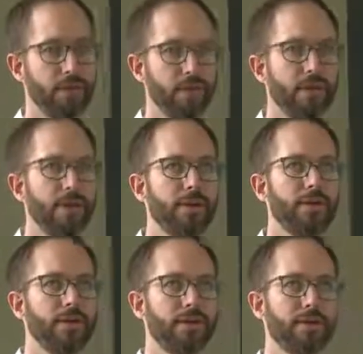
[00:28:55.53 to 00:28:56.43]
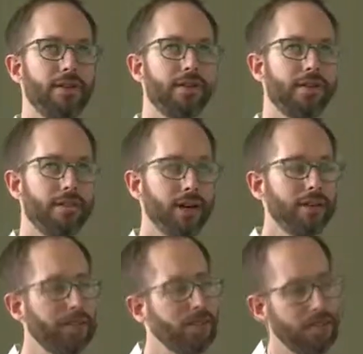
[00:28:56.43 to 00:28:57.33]
the same web page that has a, same, a
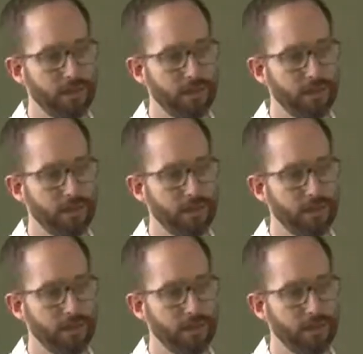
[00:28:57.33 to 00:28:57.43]
very similar